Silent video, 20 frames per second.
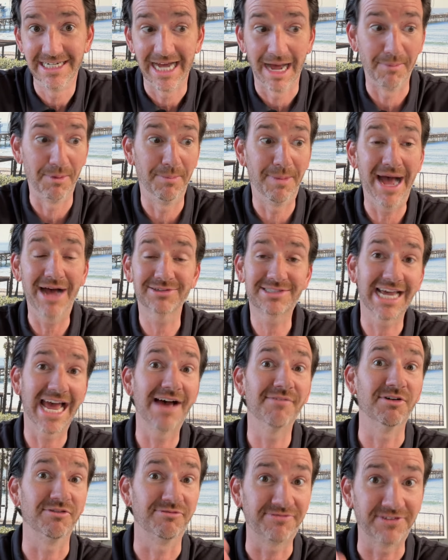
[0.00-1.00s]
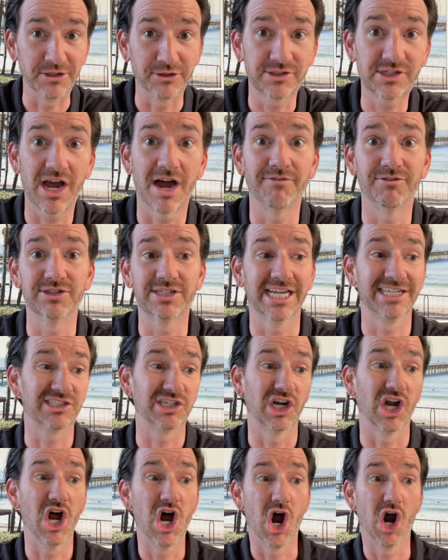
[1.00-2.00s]
I'm about to have a fierce
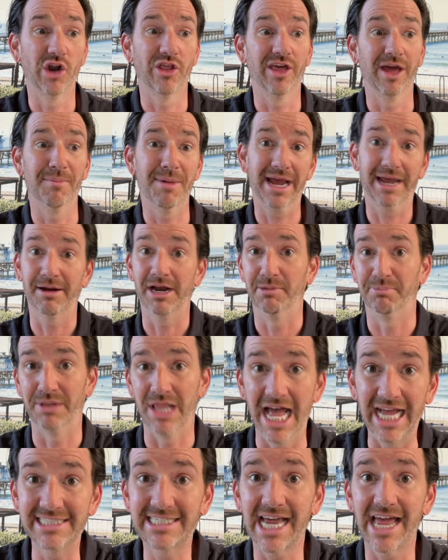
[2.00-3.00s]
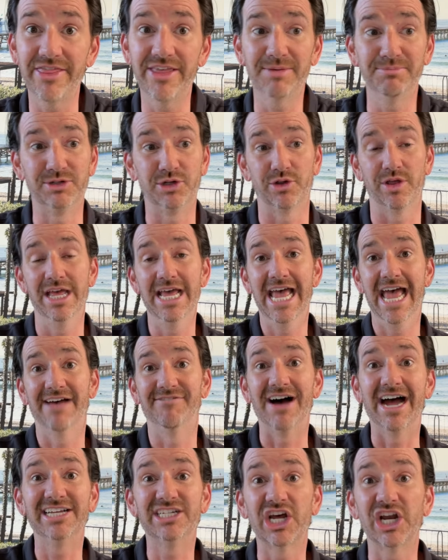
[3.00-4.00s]
conversation, or am I going to blindside them? Do, have
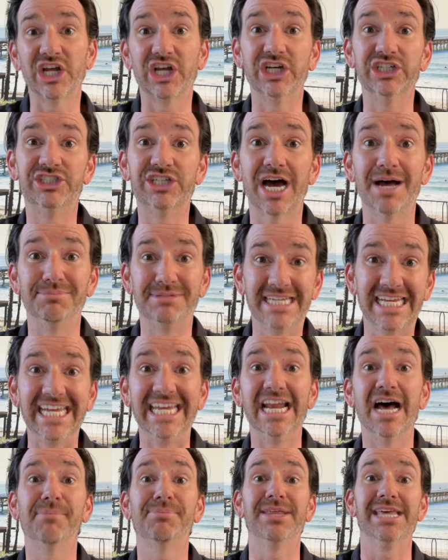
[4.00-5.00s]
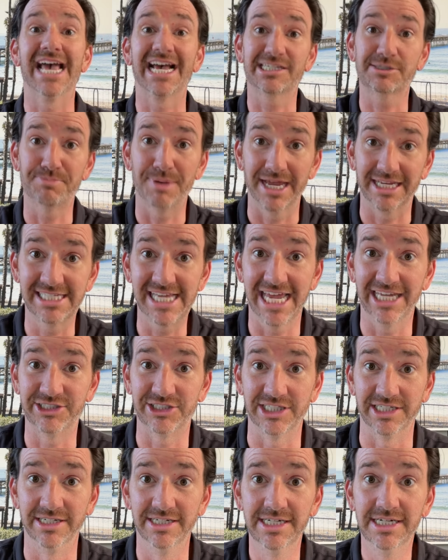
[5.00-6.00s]
I done a good job teeing up the
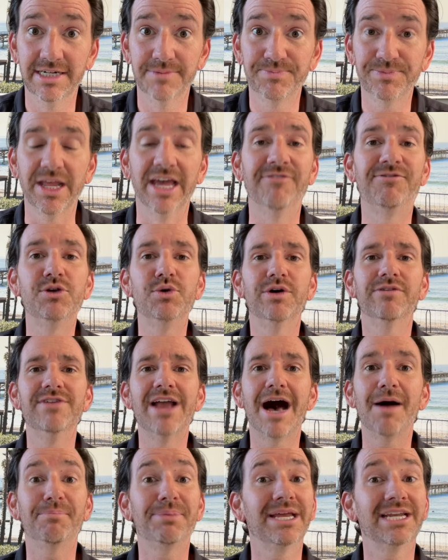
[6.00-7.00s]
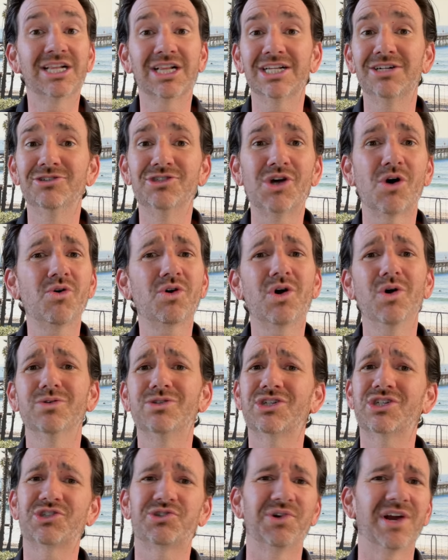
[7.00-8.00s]
expectation? If you have not been clear, don't go
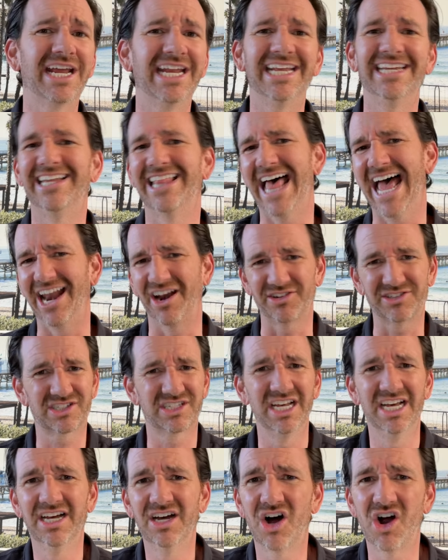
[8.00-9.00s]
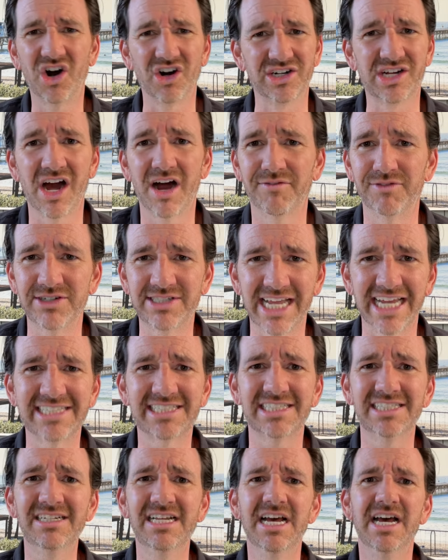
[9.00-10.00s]
straight into that hard
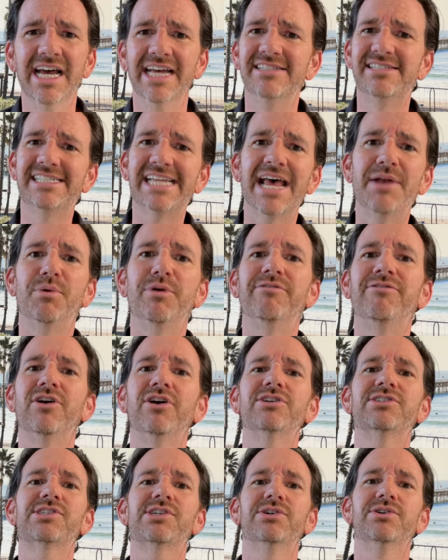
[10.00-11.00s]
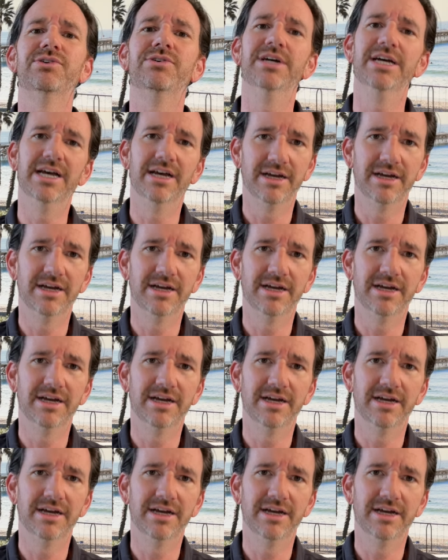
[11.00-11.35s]
conversation. Instead, revert to